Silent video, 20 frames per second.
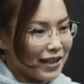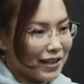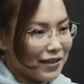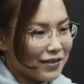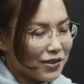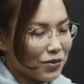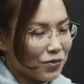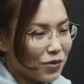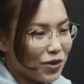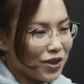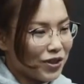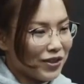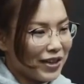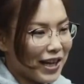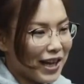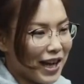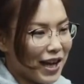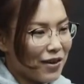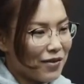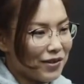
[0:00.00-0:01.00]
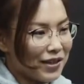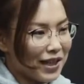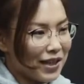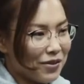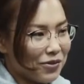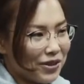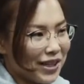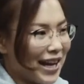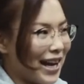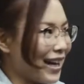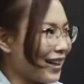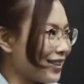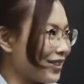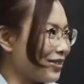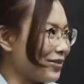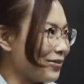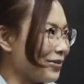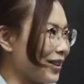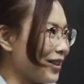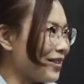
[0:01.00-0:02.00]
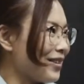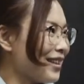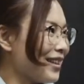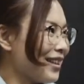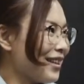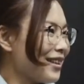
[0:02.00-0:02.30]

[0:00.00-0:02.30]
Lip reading: I was wondering how they react to